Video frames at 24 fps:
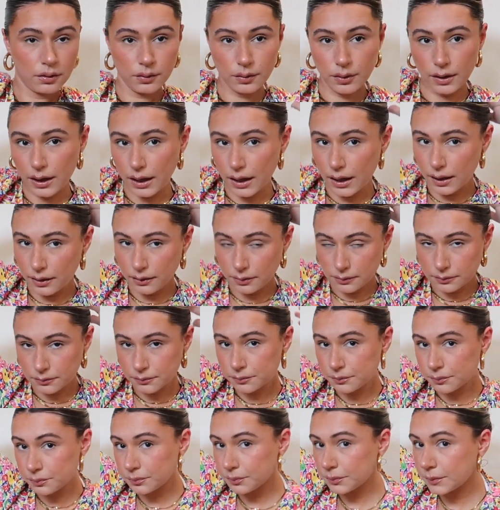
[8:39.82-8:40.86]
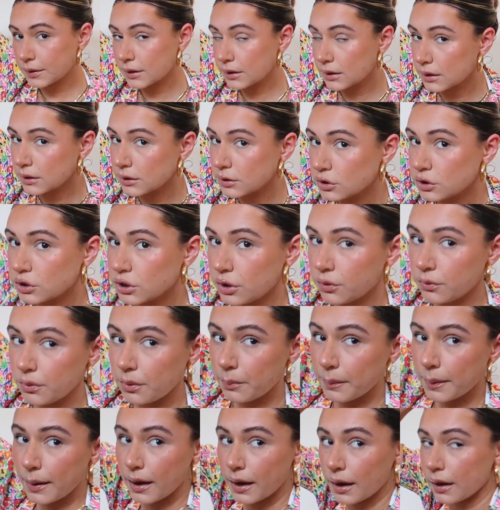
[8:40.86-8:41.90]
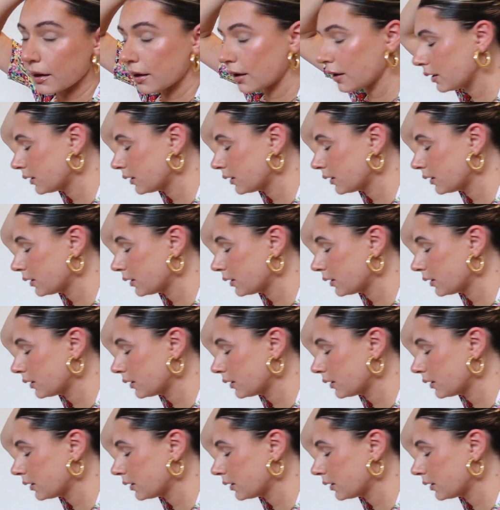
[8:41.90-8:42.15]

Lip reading: Okay, can you show the back?